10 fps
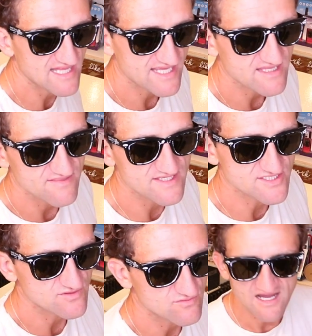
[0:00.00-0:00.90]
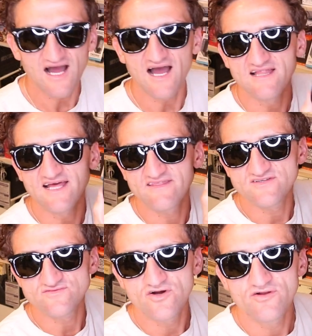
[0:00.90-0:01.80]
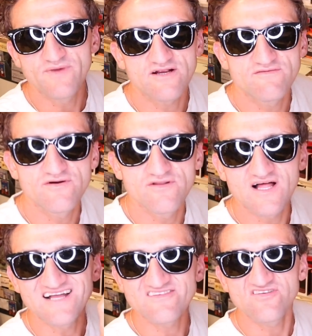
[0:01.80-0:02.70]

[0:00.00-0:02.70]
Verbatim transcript: like this Rode microphone a lot,